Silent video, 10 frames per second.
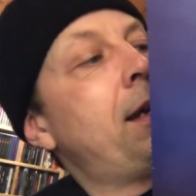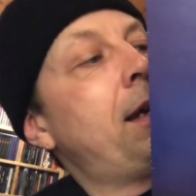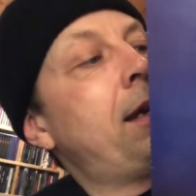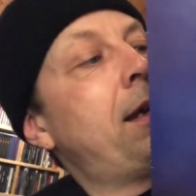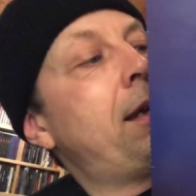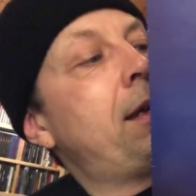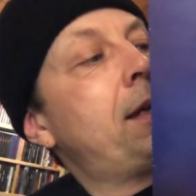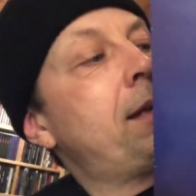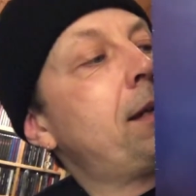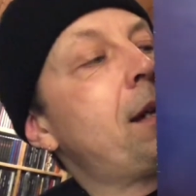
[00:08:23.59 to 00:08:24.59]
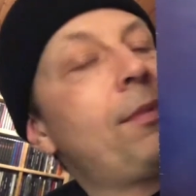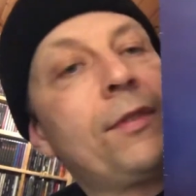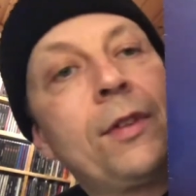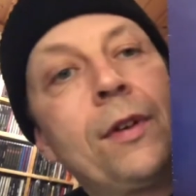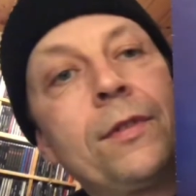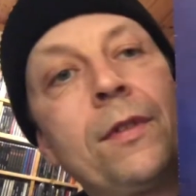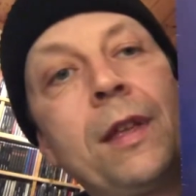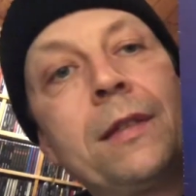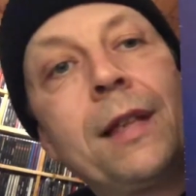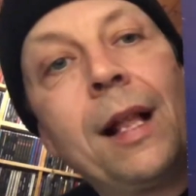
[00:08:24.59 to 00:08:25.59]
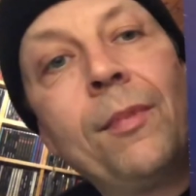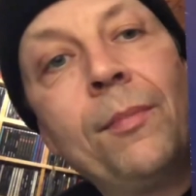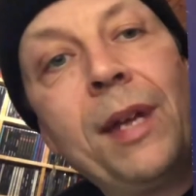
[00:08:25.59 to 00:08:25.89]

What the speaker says: a couple of songs on this album.